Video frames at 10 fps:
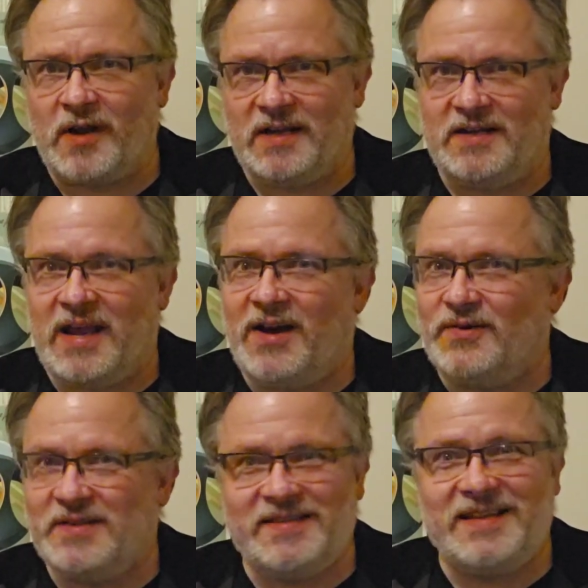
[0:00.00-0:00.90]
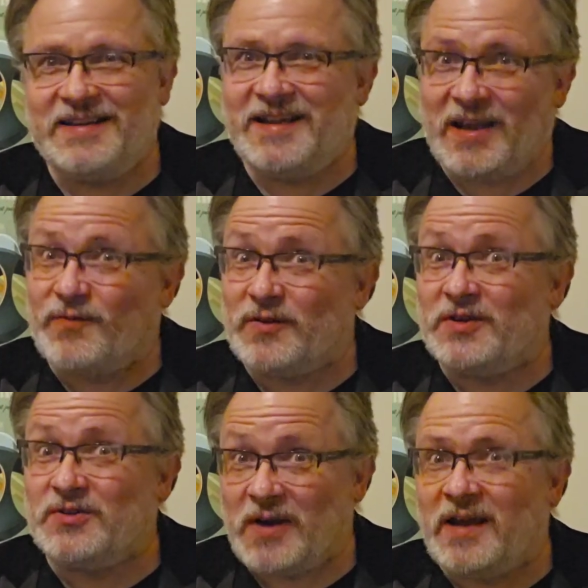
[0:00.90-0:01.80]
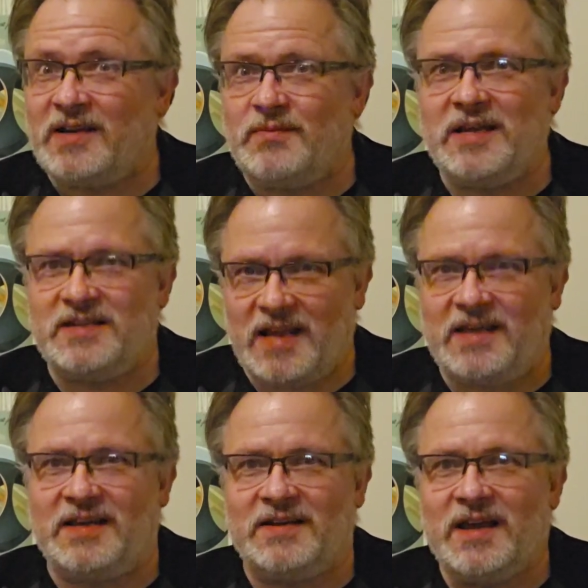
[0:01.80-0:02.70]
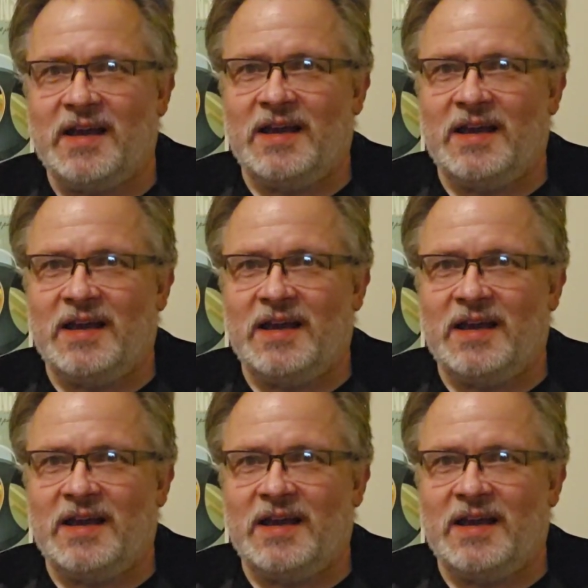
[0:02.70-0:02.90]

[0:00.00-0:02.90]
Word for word: right now is in an effort to try to be taken